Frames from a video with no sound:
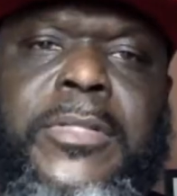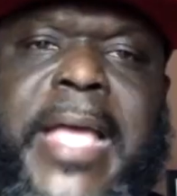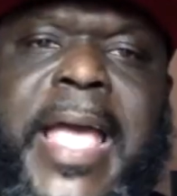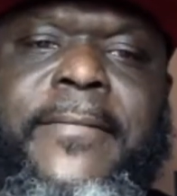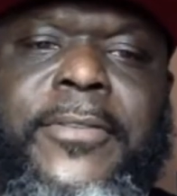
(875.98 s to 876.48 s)
through
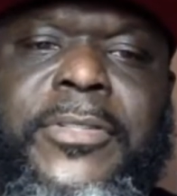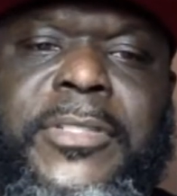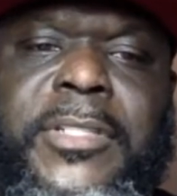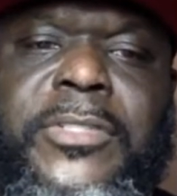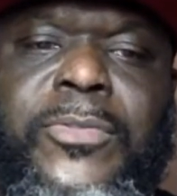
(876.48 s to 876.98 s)
those
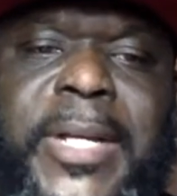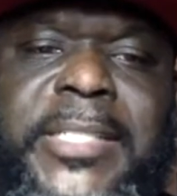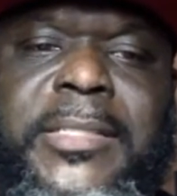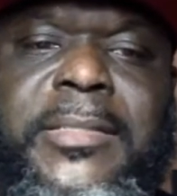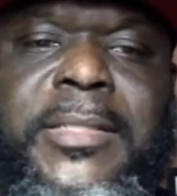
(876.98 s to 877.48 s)
adverse
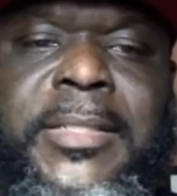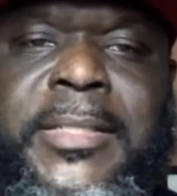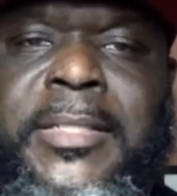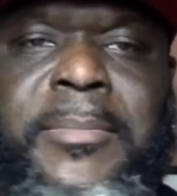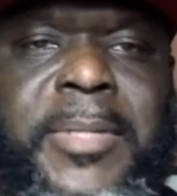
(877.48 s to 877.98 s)
situations
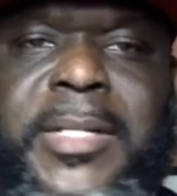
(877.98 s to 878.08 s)
mm-hmm.